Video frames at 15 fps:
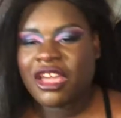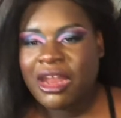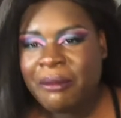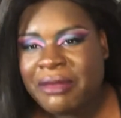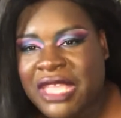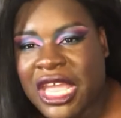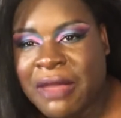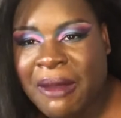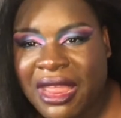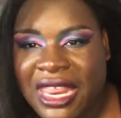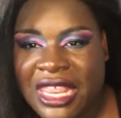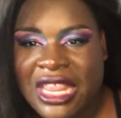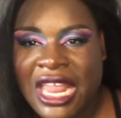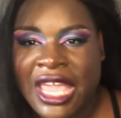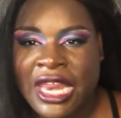let me tell you about
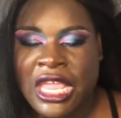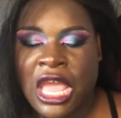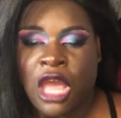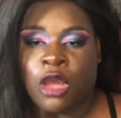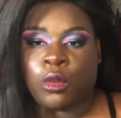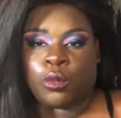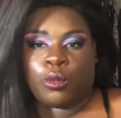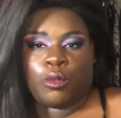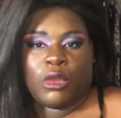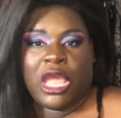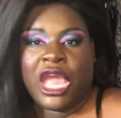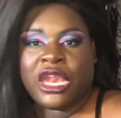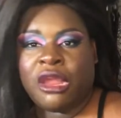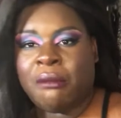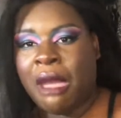this lady, y'all.
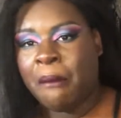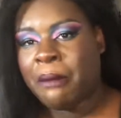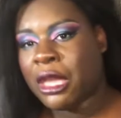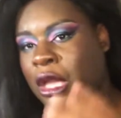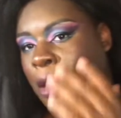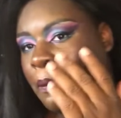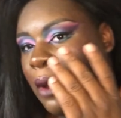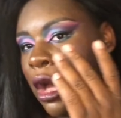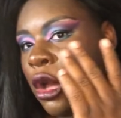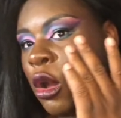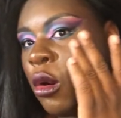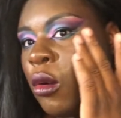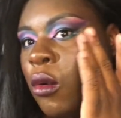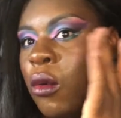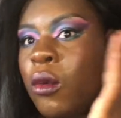I know my makeup
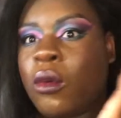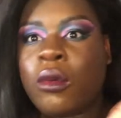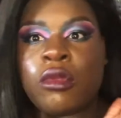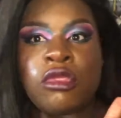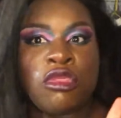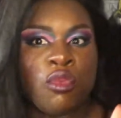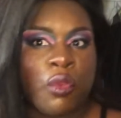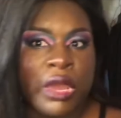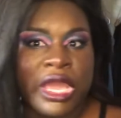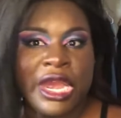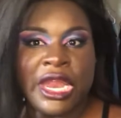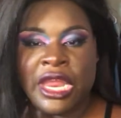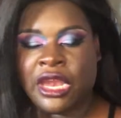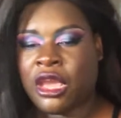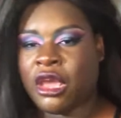all
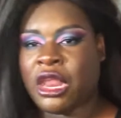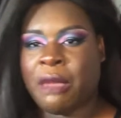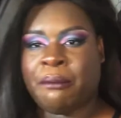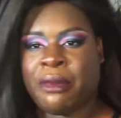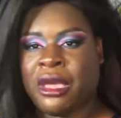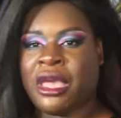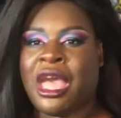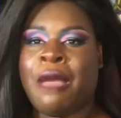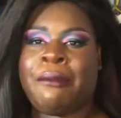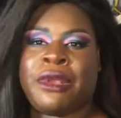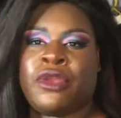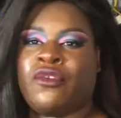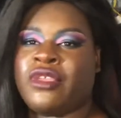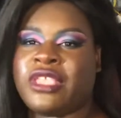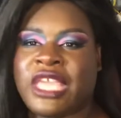sweaty and all that, but I've been
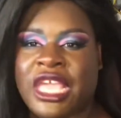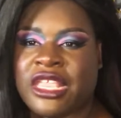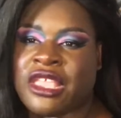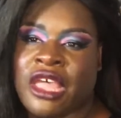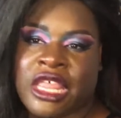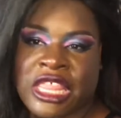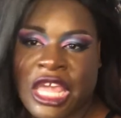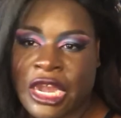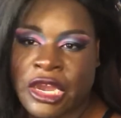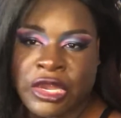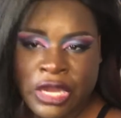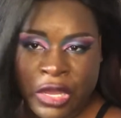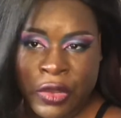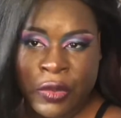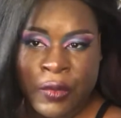doing TikToks out the
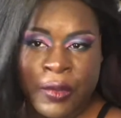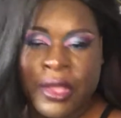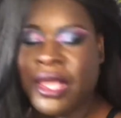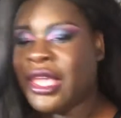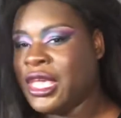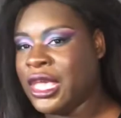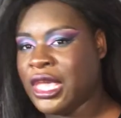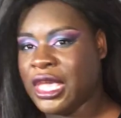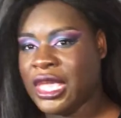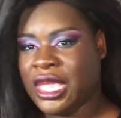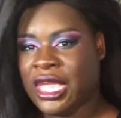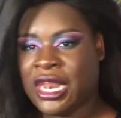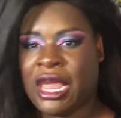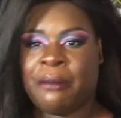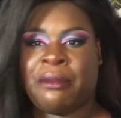door
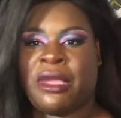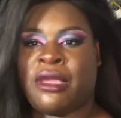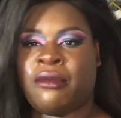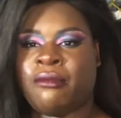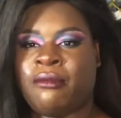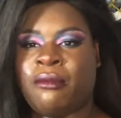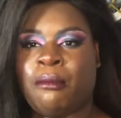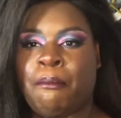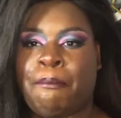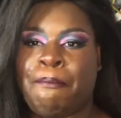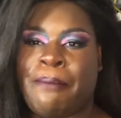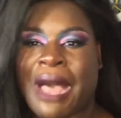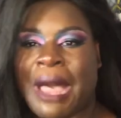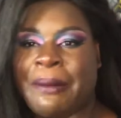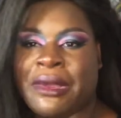and I've been
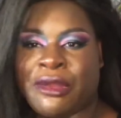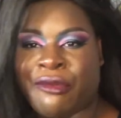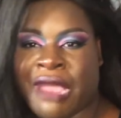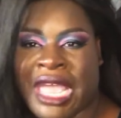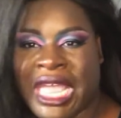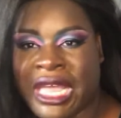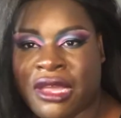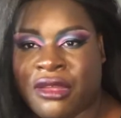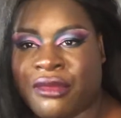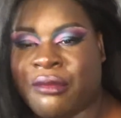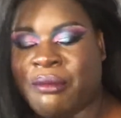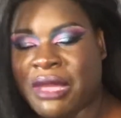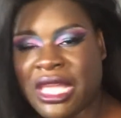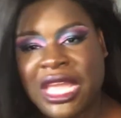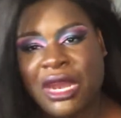bobbing around.
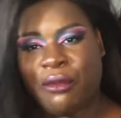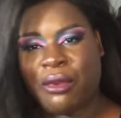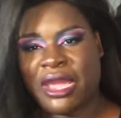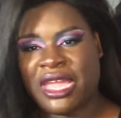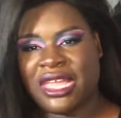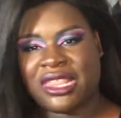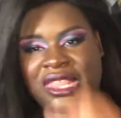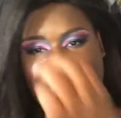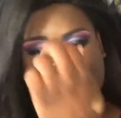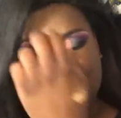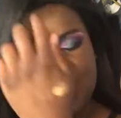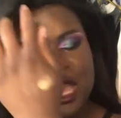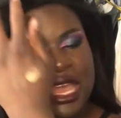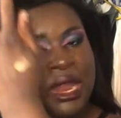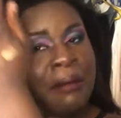But anyway,
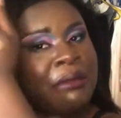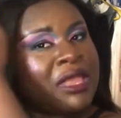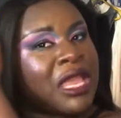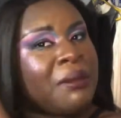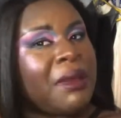let me tell you